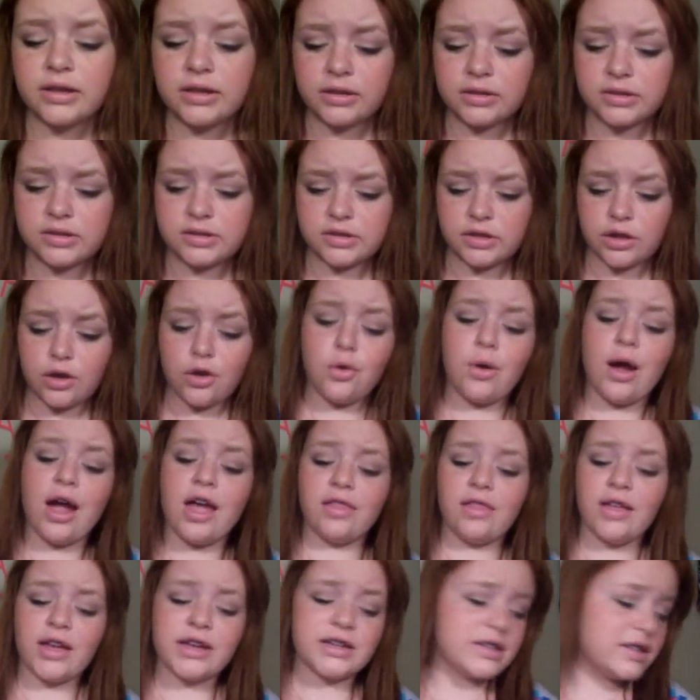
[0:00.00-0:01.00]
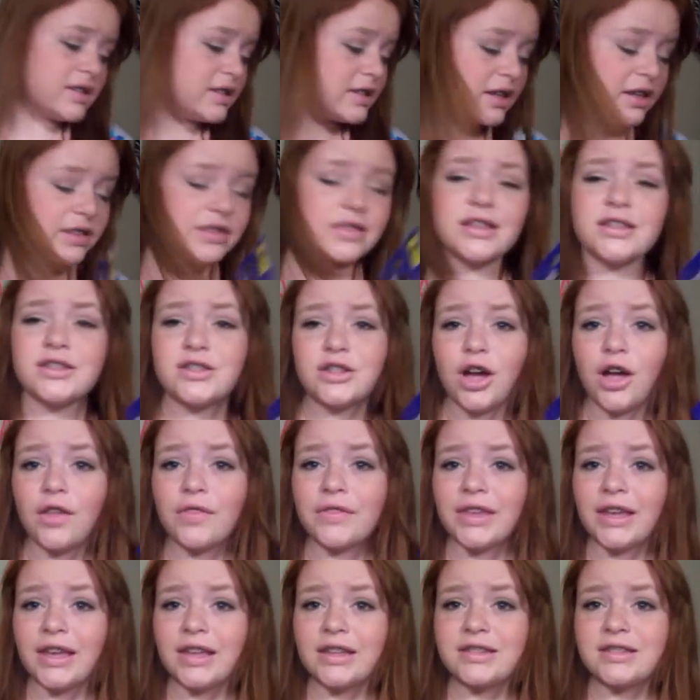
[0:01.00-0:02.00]
so I like to stick this on
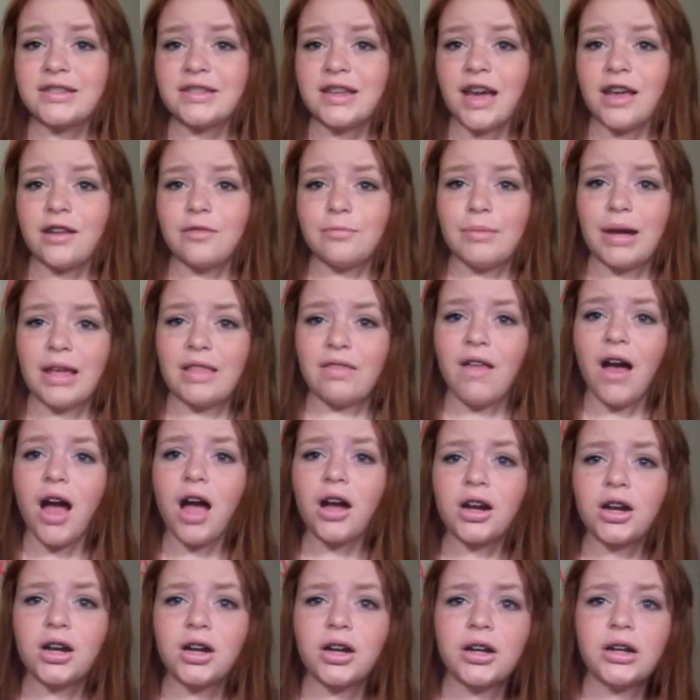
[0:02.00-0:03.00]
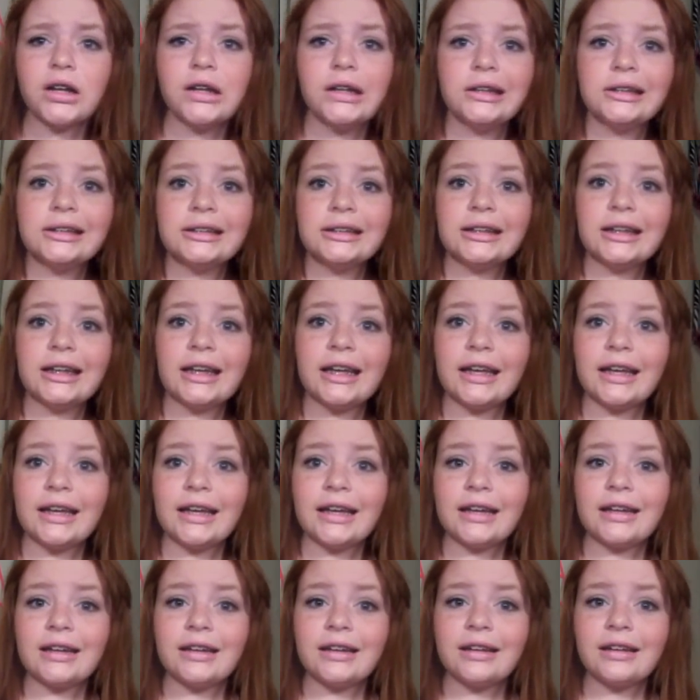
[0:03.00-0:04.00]
the inside of my locker,
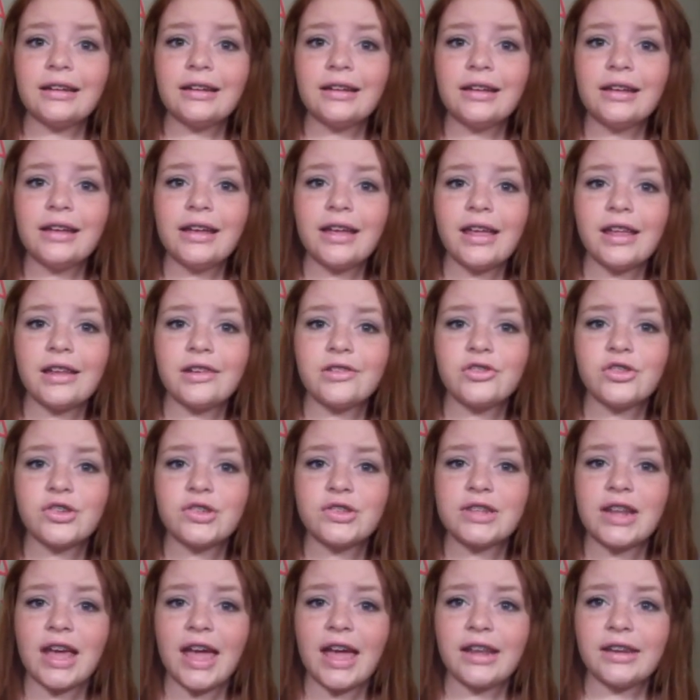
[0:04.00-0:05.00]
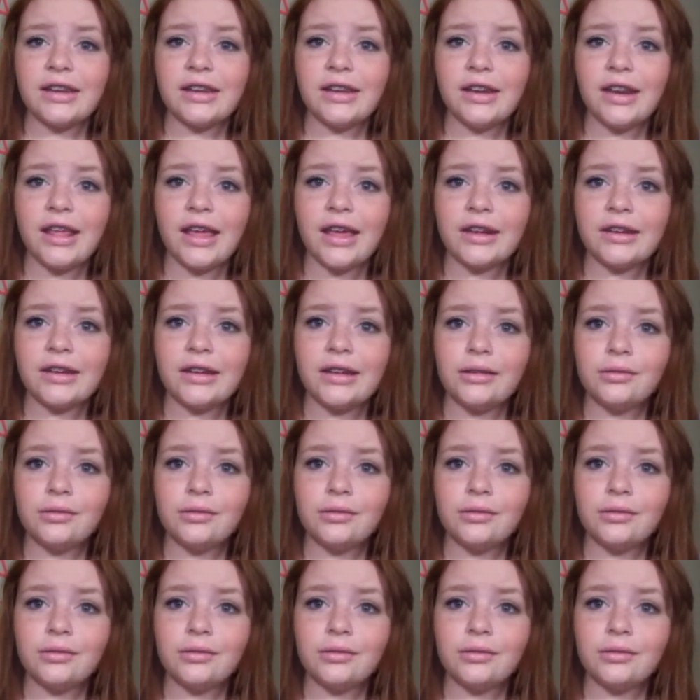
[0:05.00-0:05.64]
and it's just handy dandy.